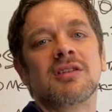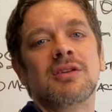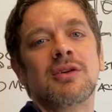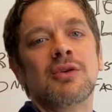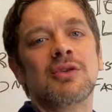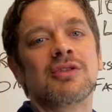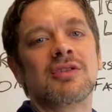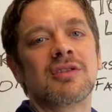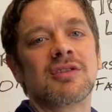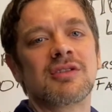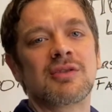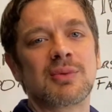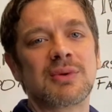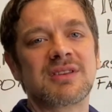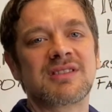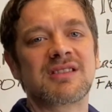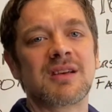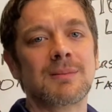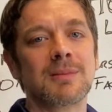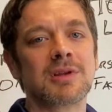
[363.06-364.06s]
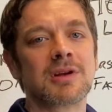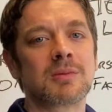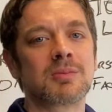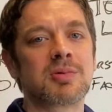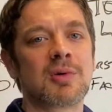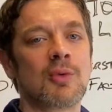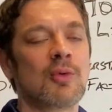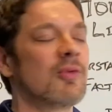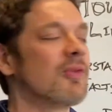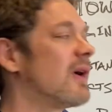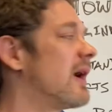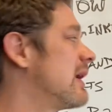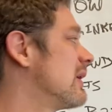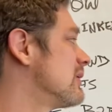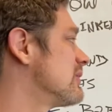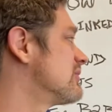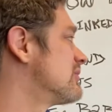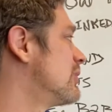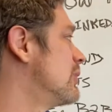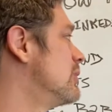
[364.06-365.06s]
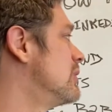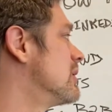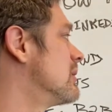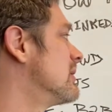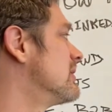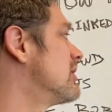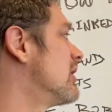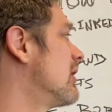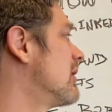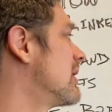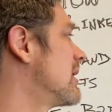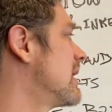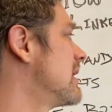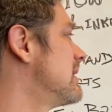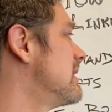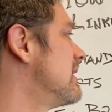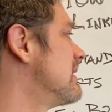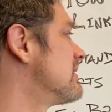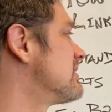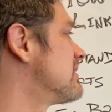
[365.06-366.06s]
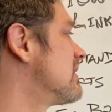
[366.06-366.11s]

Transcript: users with similar profiles to your retargeting list